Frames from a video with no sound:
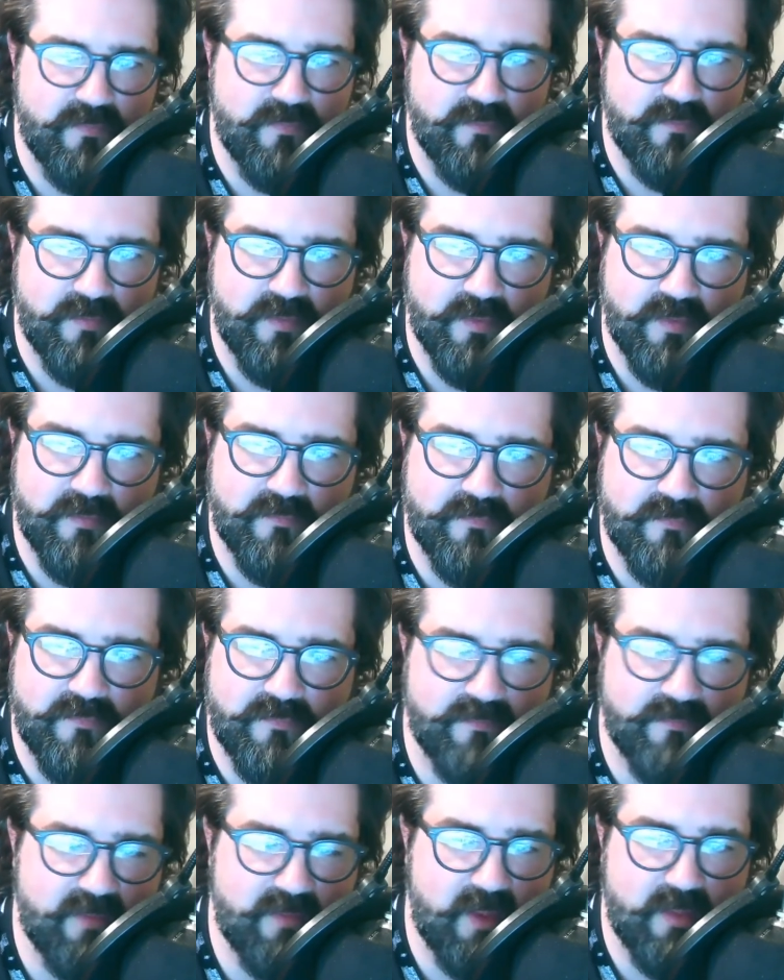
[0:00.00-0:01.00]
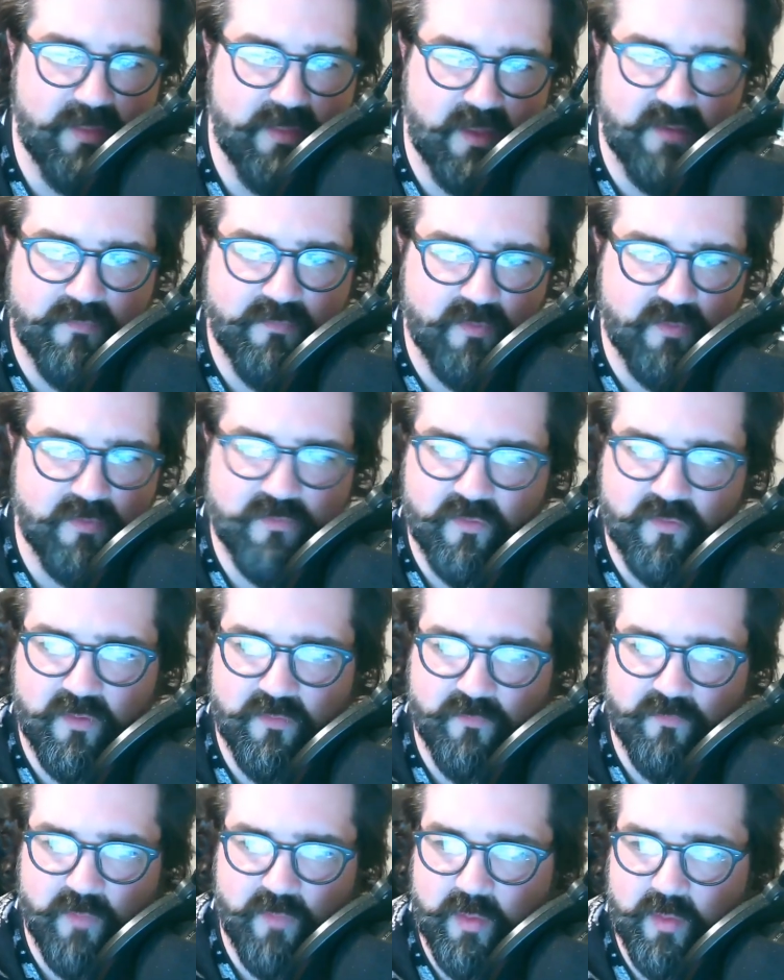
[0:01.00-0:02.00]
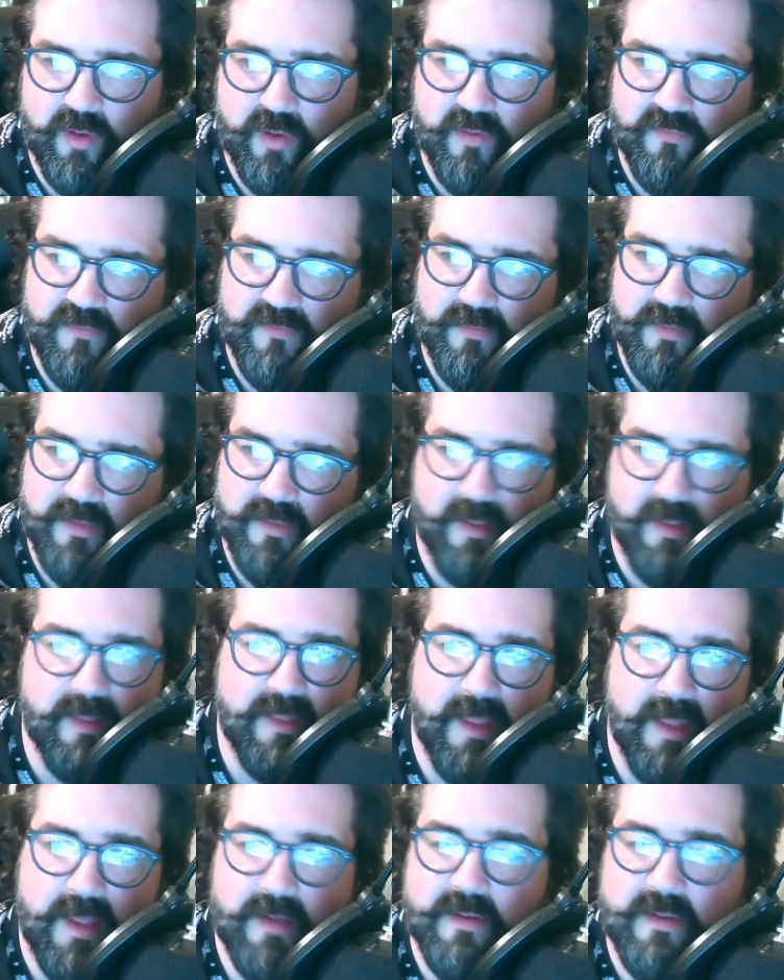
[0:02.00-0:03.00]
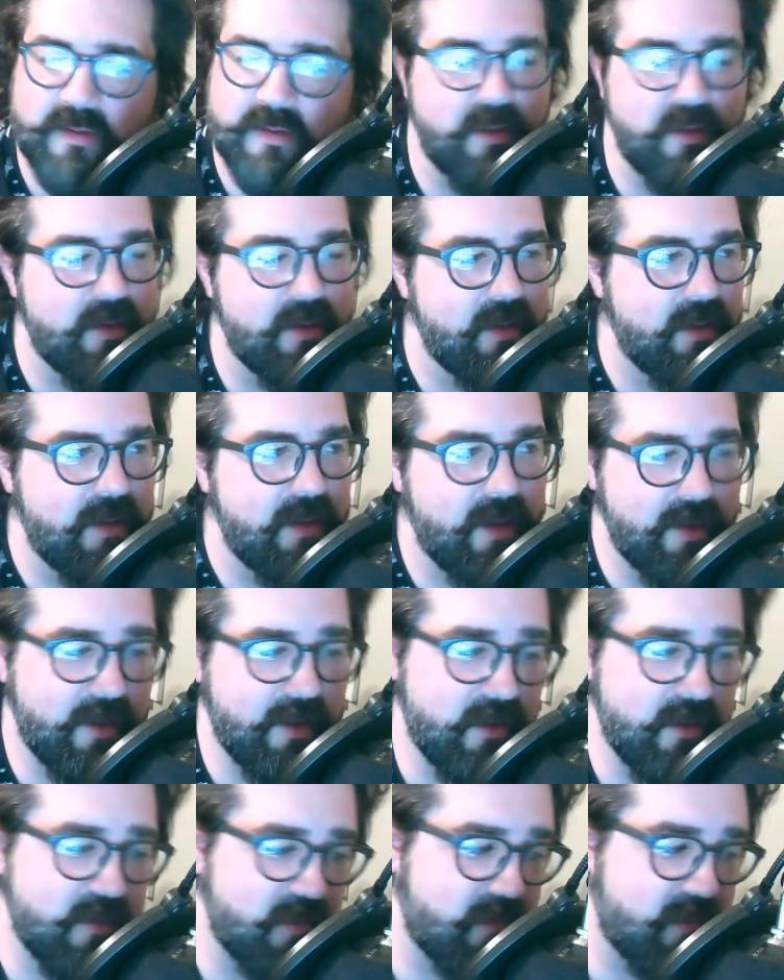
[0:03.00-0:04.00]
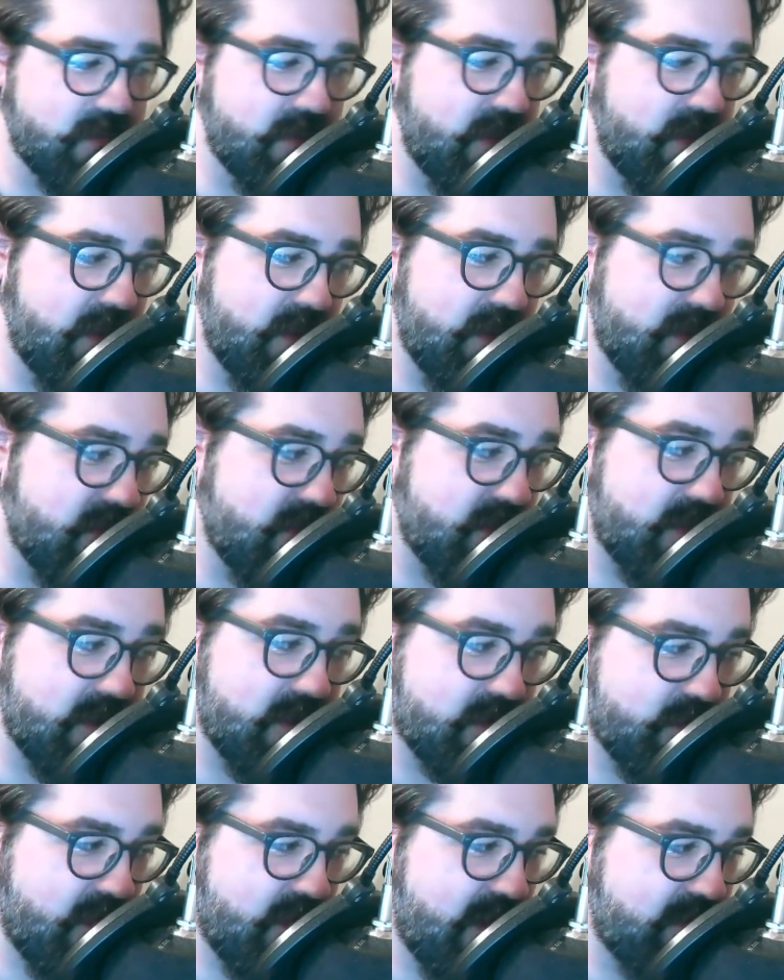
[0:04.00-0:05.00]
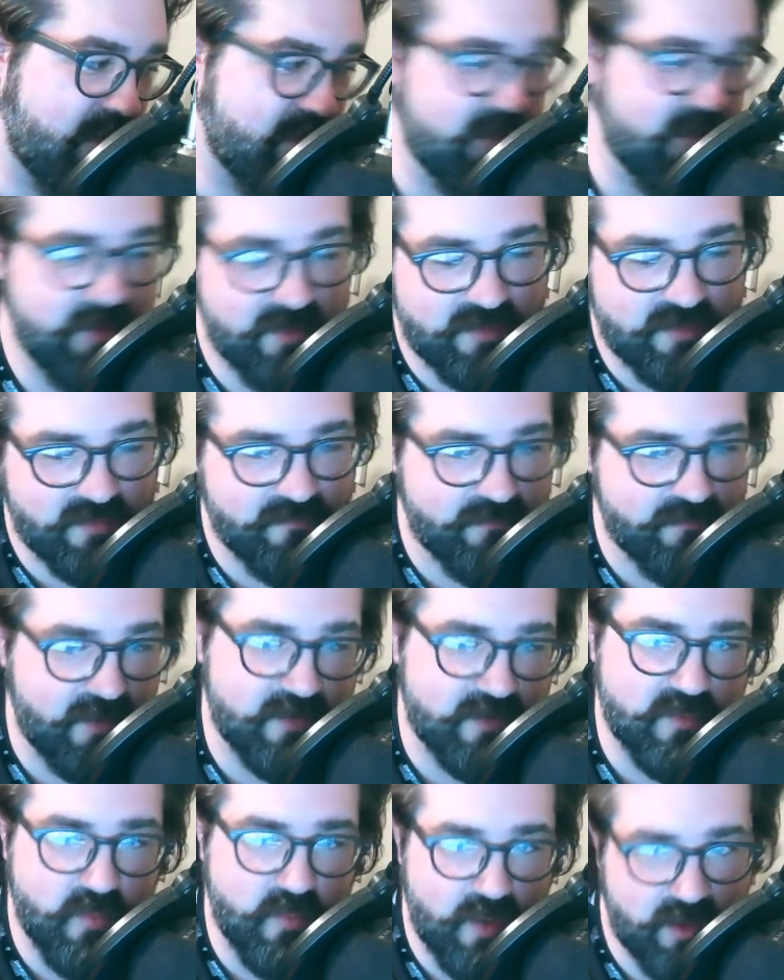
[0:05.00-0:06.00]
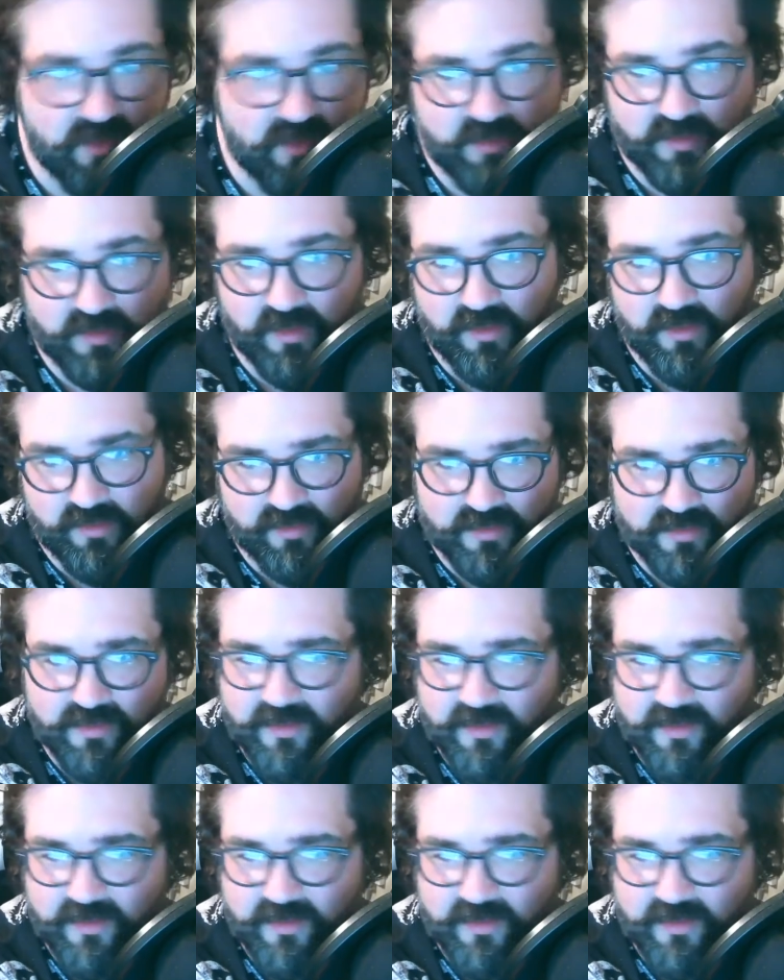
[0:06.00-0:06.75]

the 15th anniversary of Mimic or something like that and he just he just lets him have it, and he's like, "Fuck the Weinstein's."